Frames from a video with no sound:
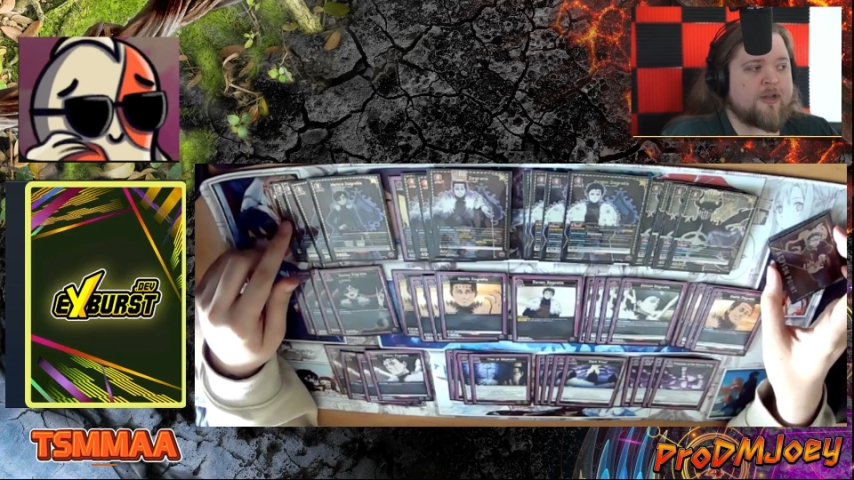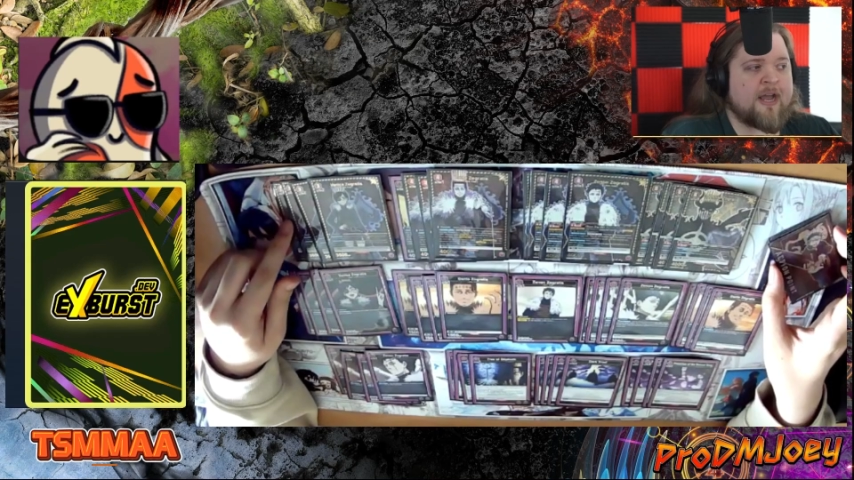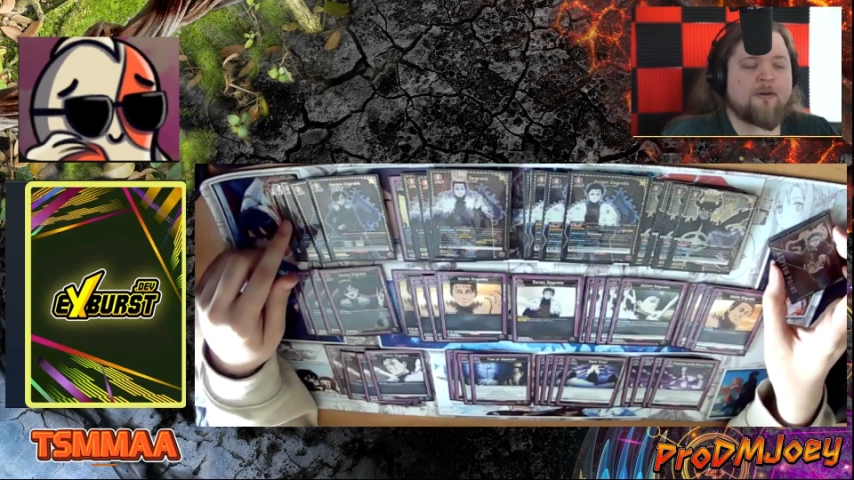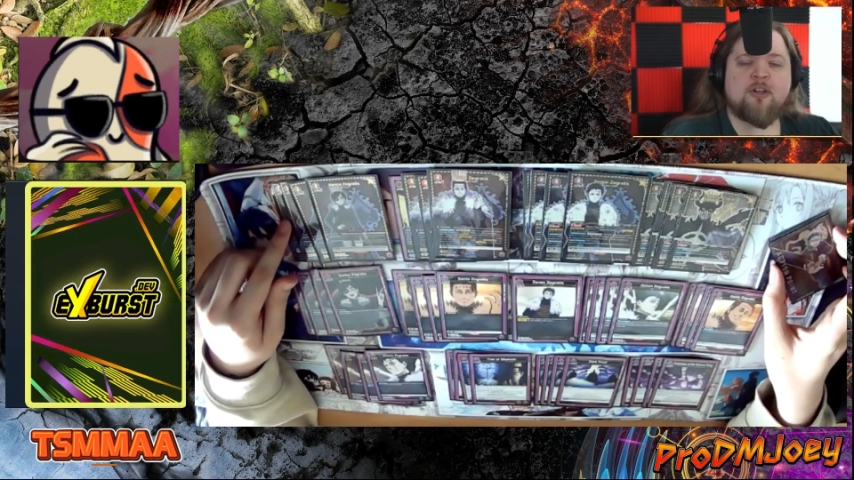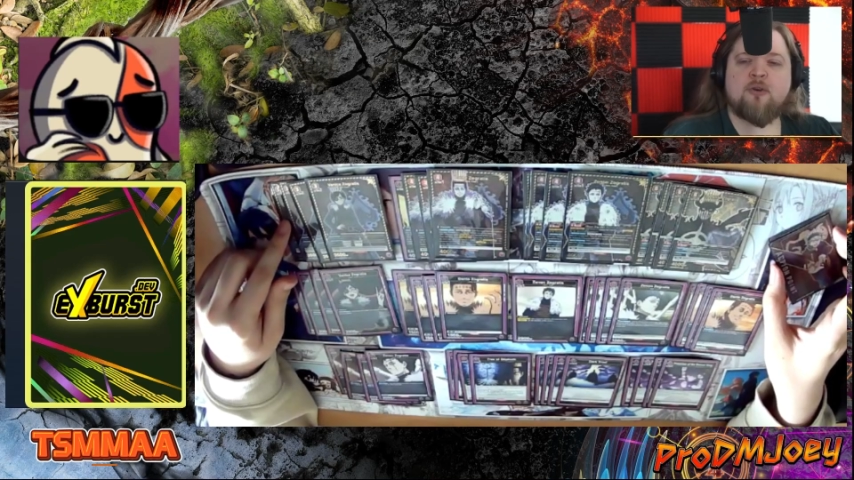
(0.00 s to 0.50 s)

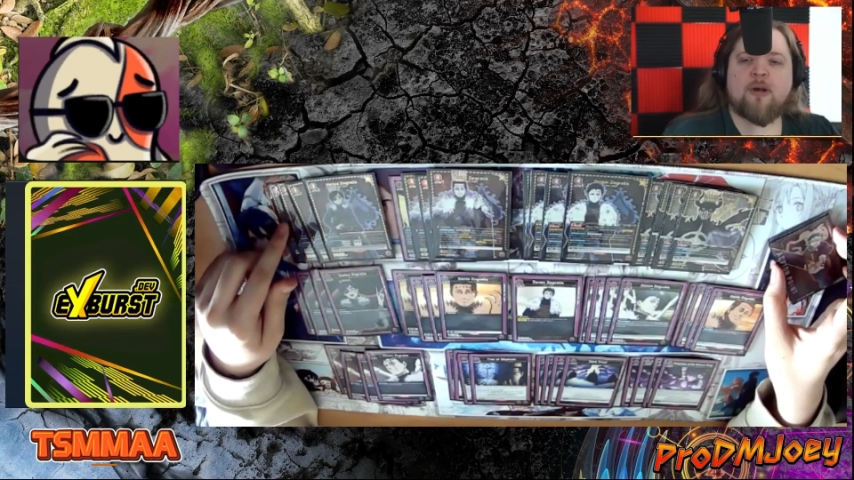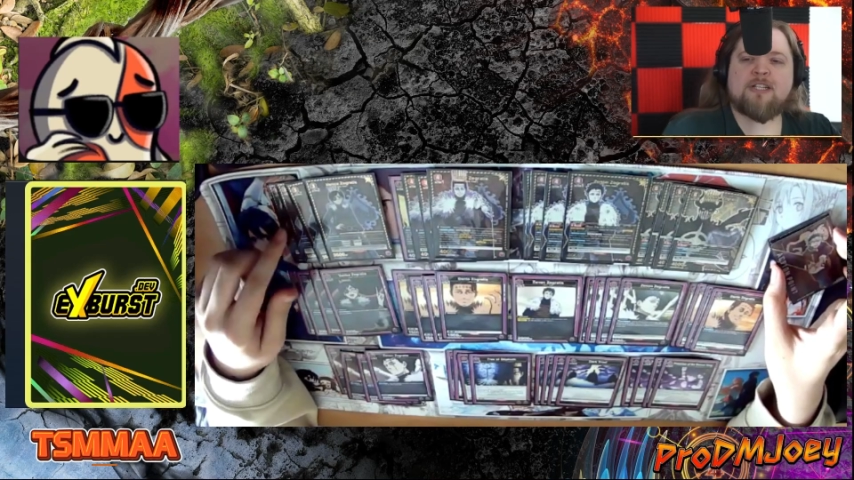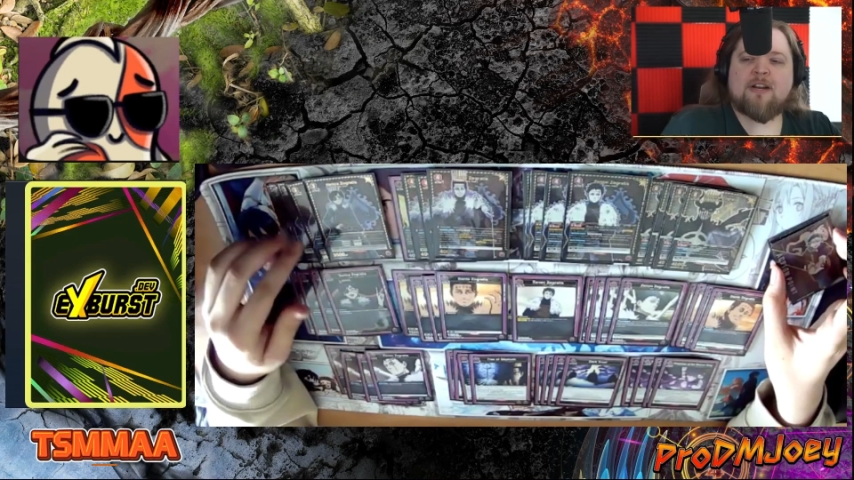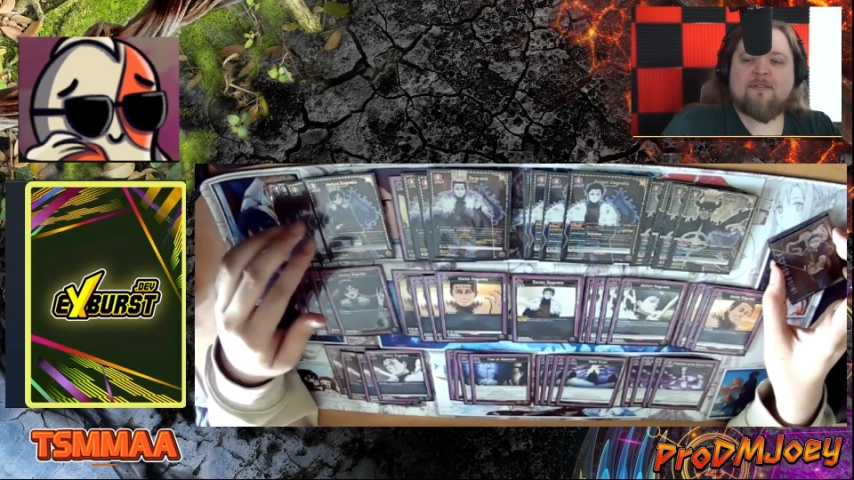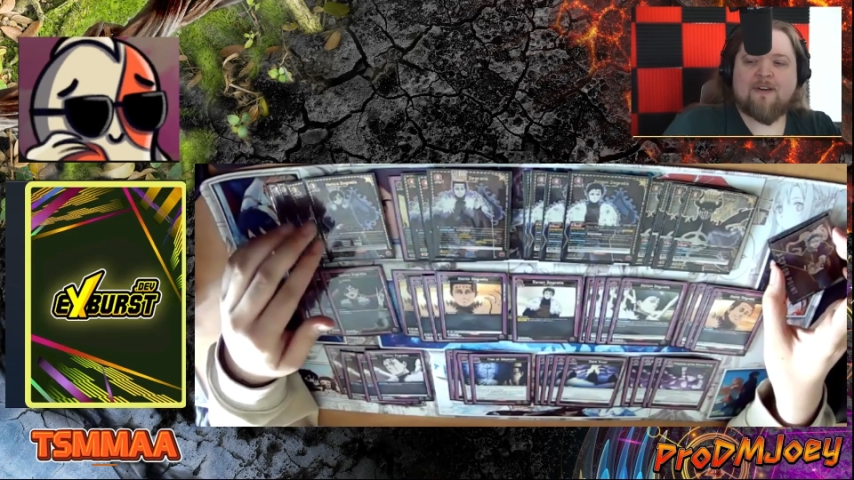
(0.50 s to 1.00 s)
How do you
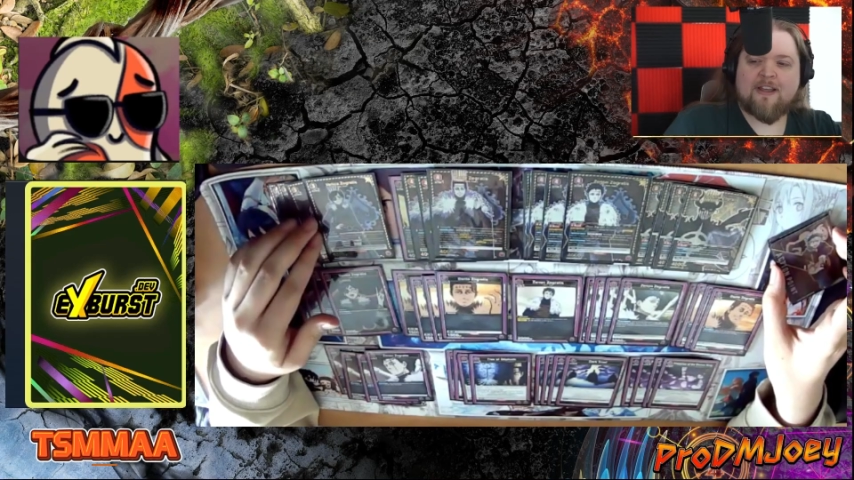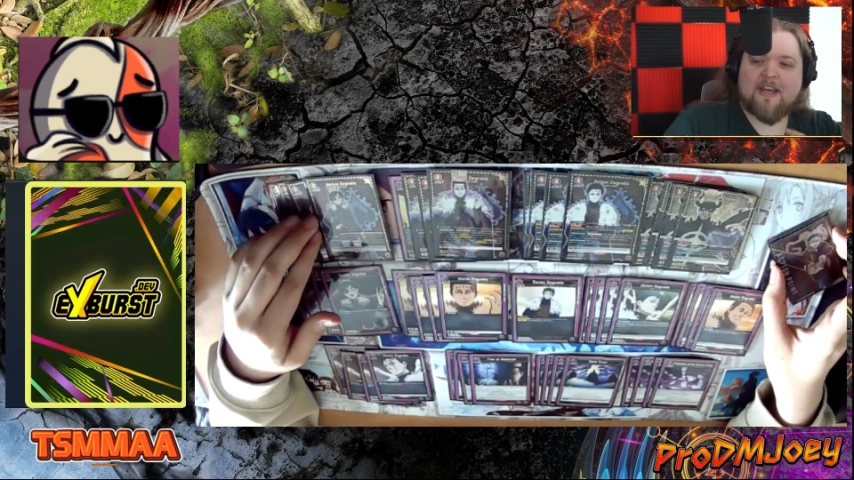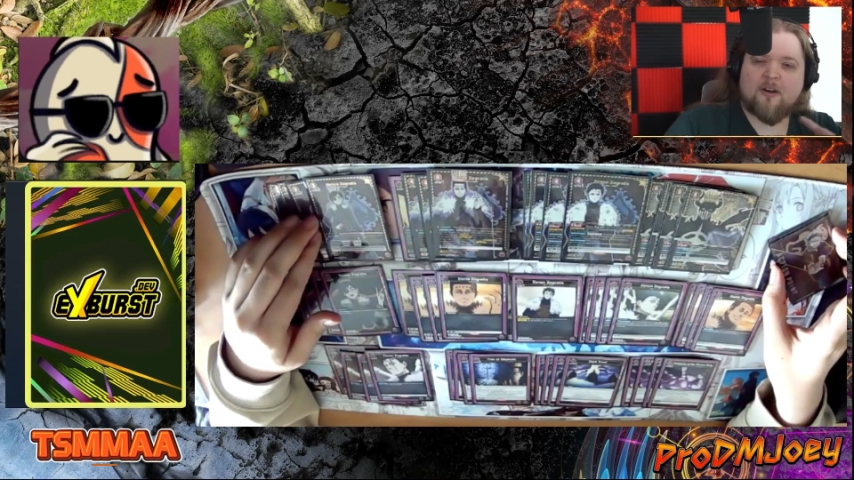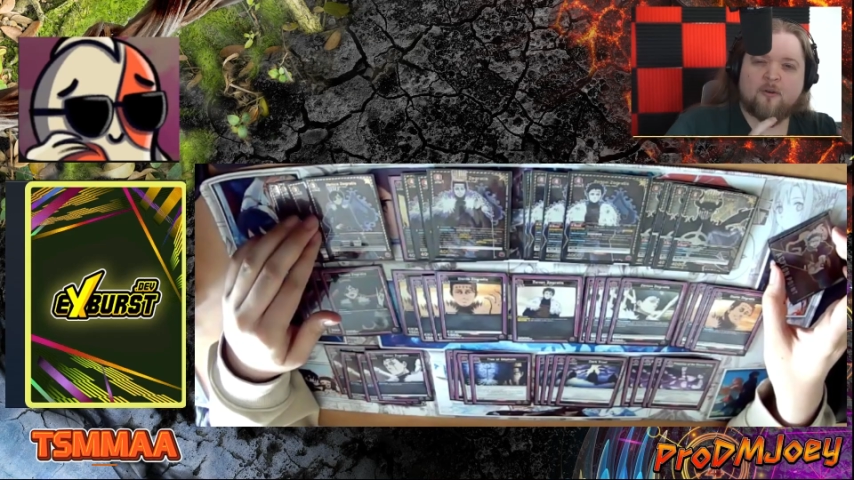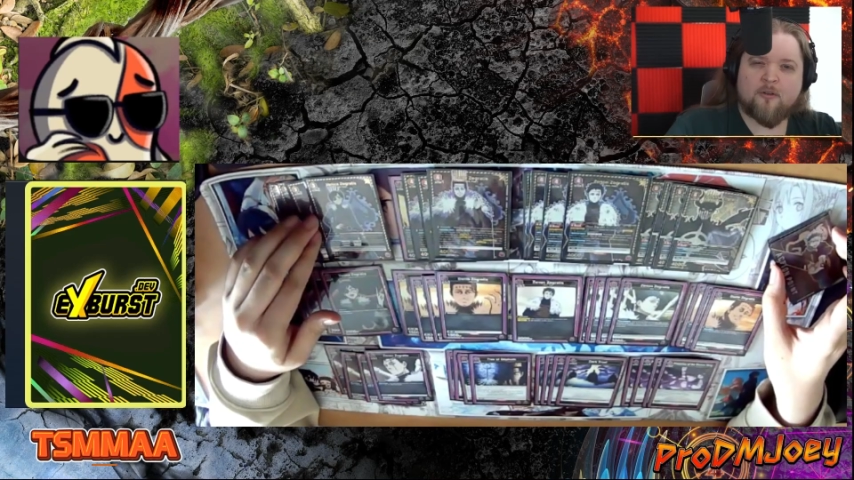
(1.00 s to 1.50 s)
identify
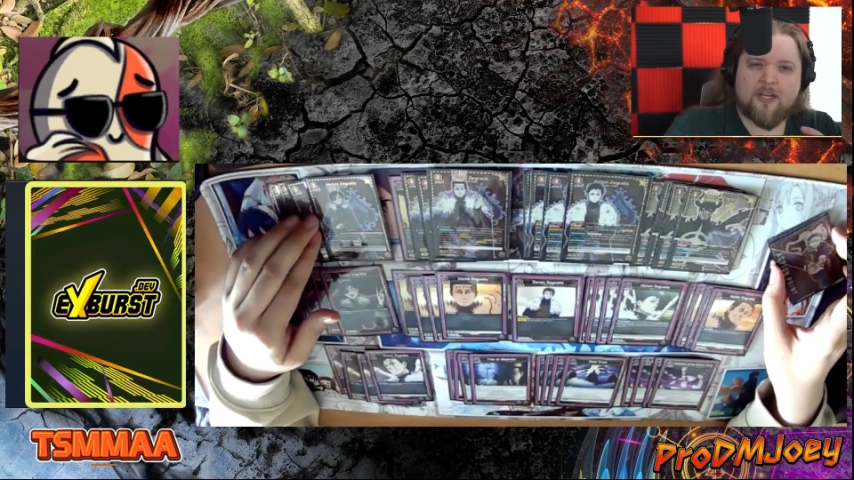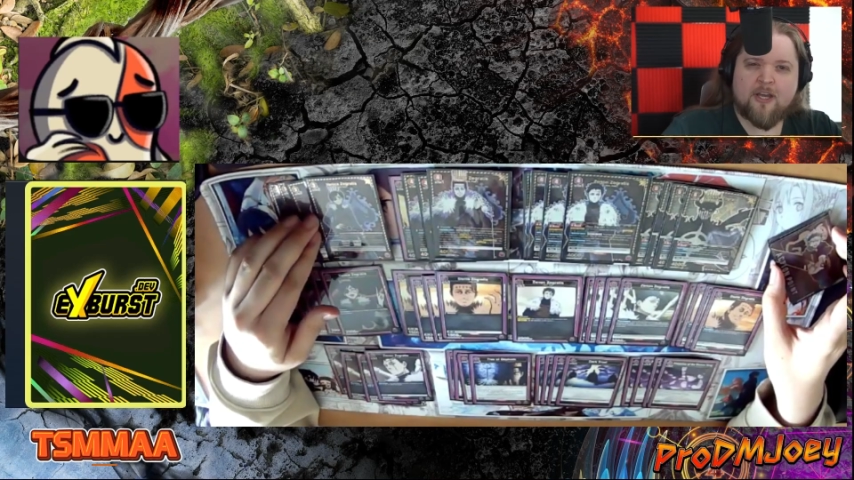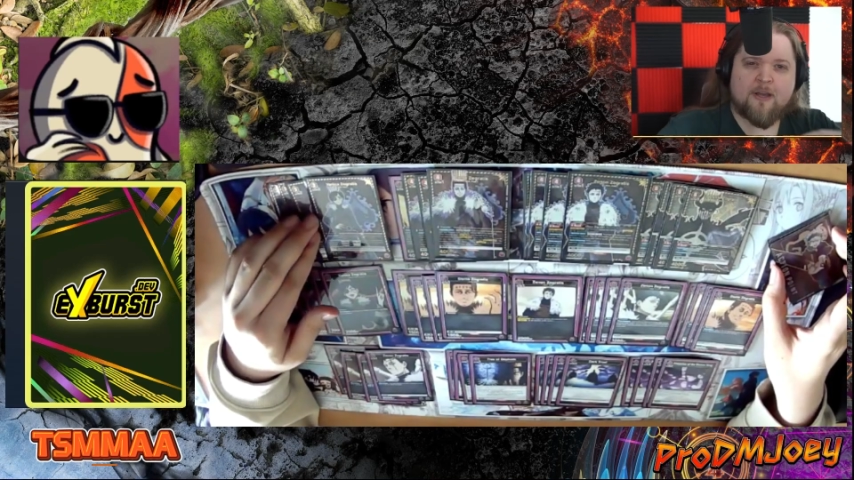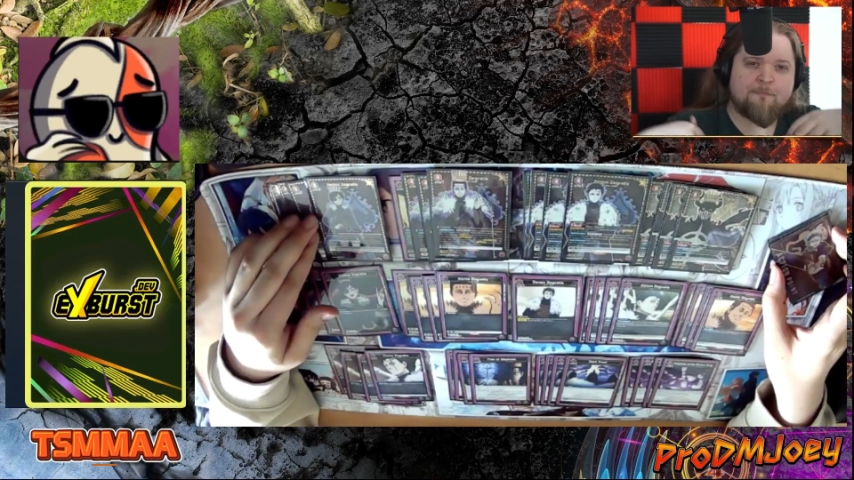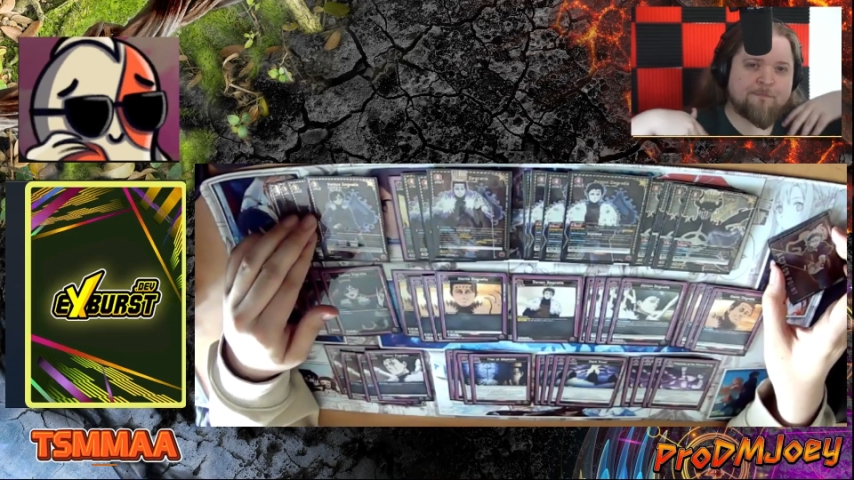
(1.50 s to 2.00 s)
that early
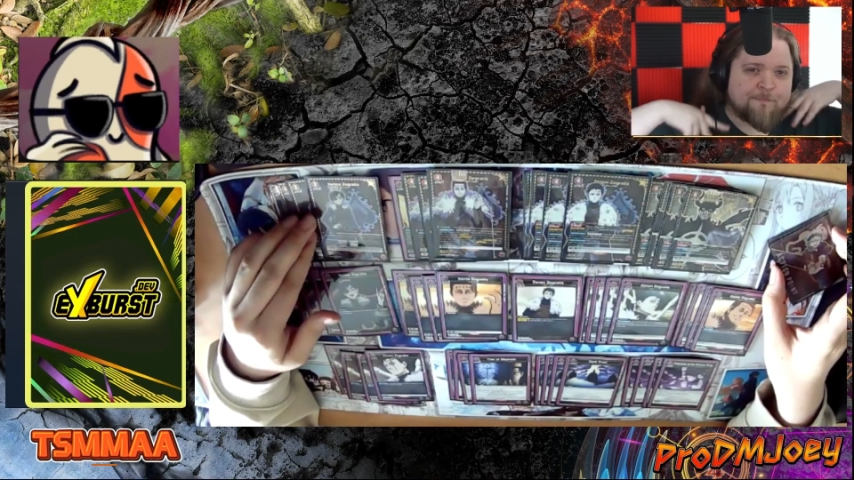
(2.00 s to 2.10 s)
game?